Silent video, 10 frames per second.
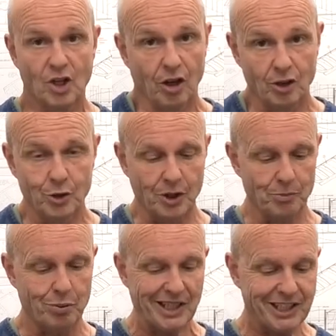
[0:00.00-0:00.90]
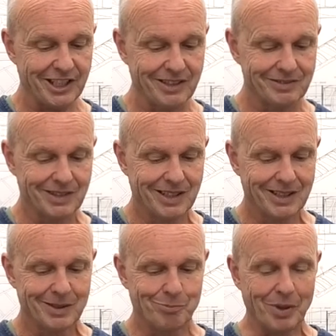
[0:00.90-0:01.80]
got good compression,
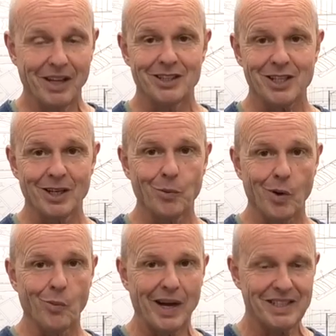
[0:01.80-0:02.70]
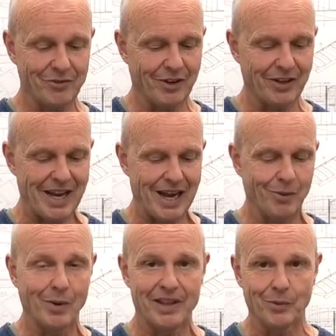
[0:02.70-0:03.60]
but there's only one way to find
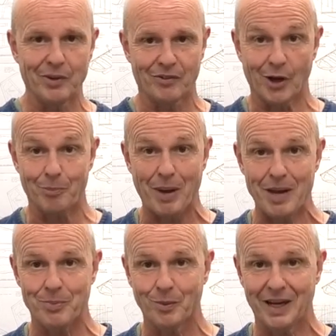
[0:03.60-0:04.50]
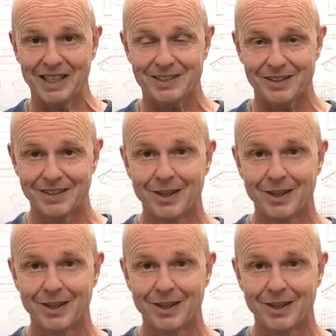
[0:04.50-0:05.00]
out whether we've got a paperweight